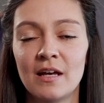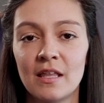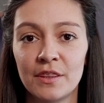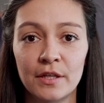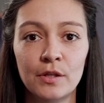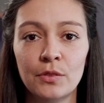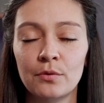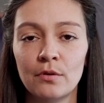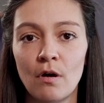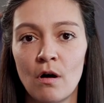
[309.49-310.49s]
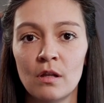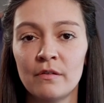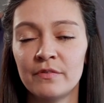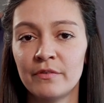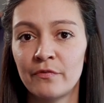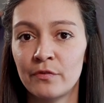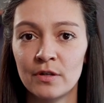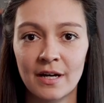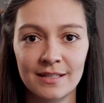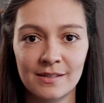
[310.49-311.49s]
think through all of the food
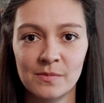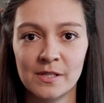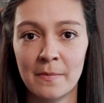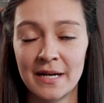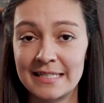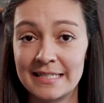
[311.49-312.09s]
items I might